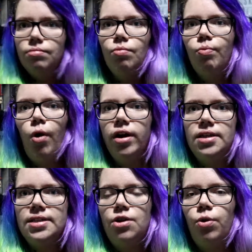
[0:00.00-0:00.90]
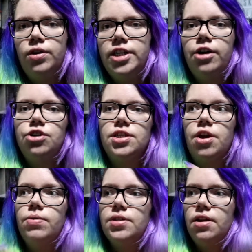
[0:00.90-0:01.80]
what is in Northern Territory.
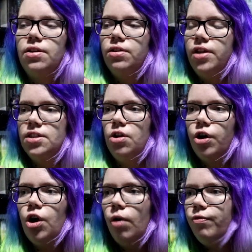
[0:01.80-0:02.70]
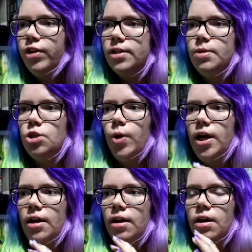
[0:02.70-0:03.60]
So there's a lot of conflict
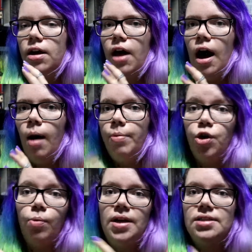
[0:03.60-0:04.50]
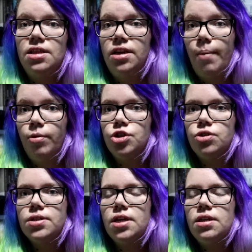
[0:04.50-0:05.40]
between the Europeans and the
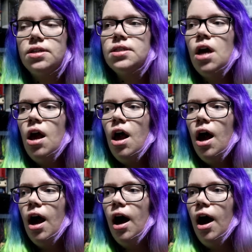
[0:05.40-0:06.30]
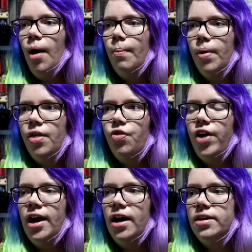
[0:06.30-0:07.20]
Aboriginals in this.
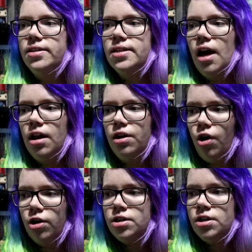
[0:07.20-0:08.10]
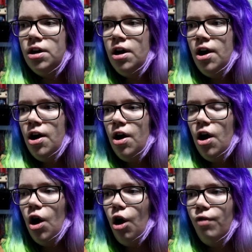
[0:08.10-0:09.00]
There's a lot
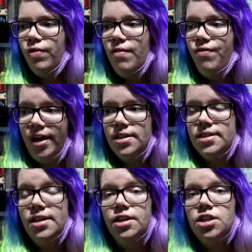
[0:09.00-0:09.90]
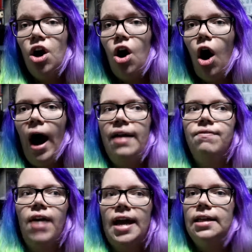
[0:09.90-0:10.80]
of events that I
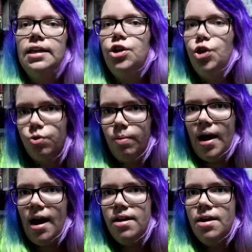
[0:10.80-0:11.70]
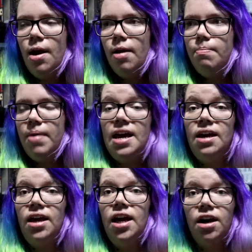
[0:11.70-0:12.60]
vaguely knew about,
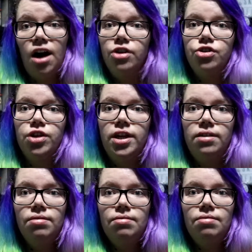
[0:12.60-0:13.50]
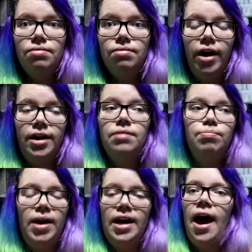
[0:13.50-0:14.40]
being in a country, like
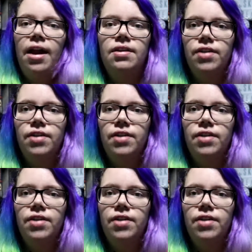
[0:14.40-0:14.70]
being out in the